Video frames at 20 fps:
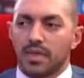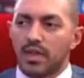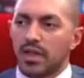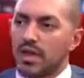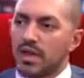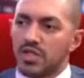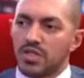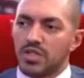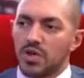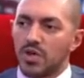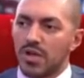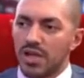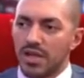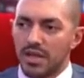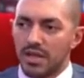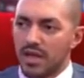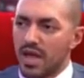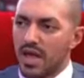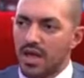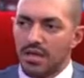John Lee
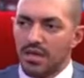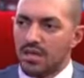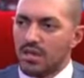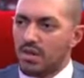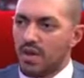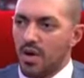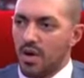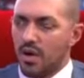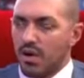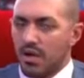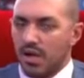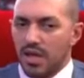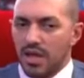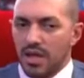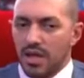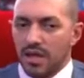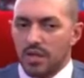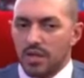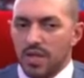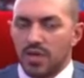is not the
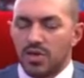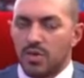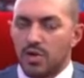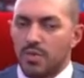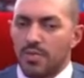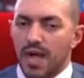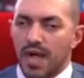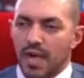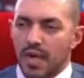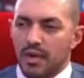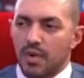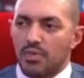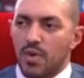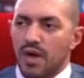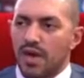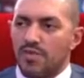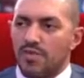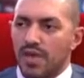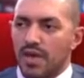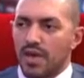only mentor, but he's
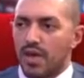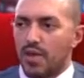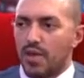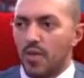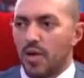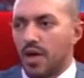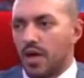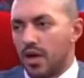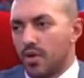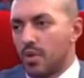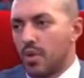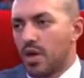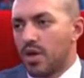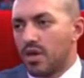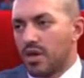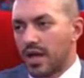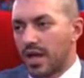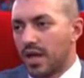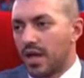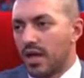one of the ones
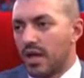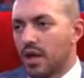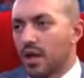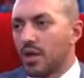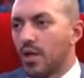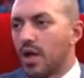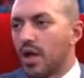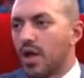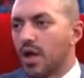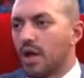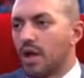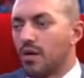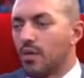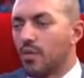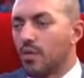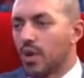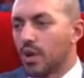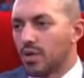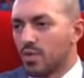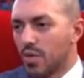that I
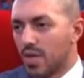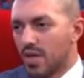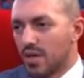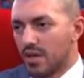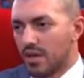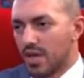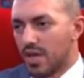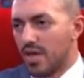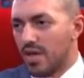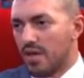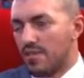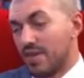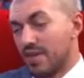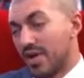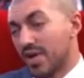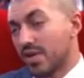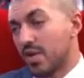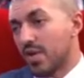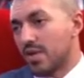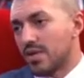worked with
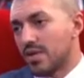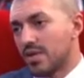very close.